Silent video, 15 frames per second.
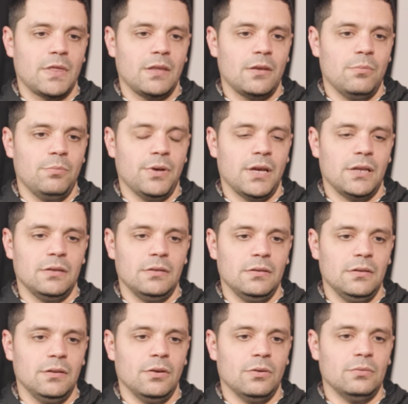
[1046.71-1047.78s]
but,
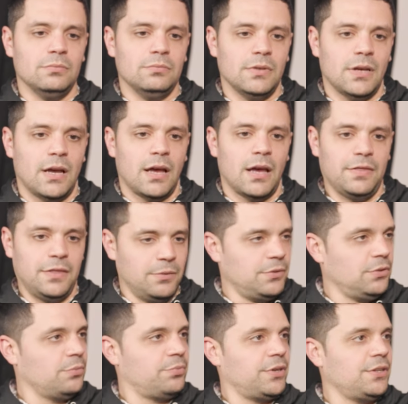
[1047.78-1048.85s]
you know, I think we
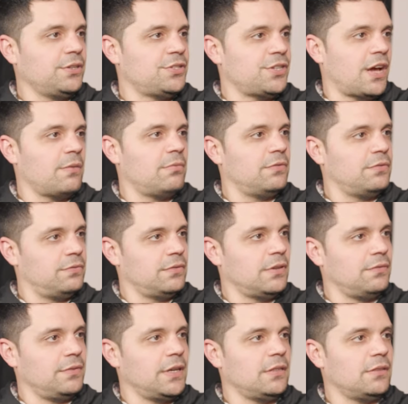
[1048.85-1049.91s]
do a pretty good job of,
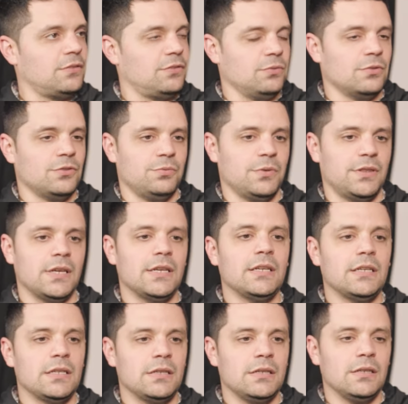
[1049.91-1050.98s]
of getting the stores what they
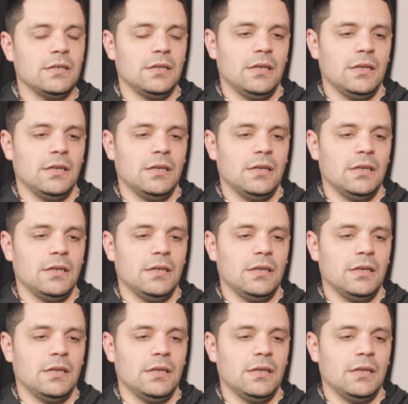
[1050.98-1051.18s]
need.